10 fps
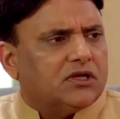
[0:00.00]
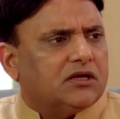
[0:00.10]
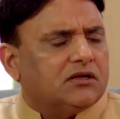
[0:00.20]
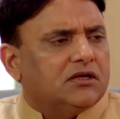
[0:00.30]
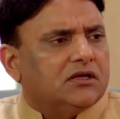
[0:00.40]
We
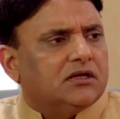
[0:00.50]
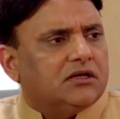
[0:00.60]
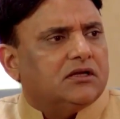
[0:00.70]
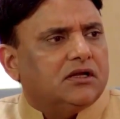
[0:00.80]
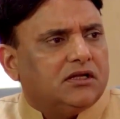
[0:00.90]
can
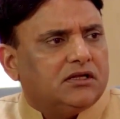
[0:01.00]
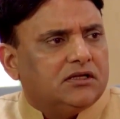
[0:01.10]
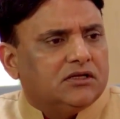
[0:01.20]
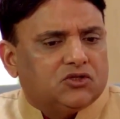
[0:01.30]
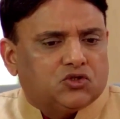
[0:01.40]
really
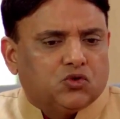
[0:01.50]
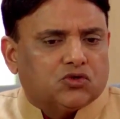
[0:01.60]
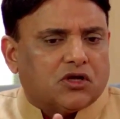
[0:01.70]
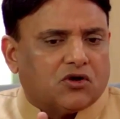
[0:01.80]
choose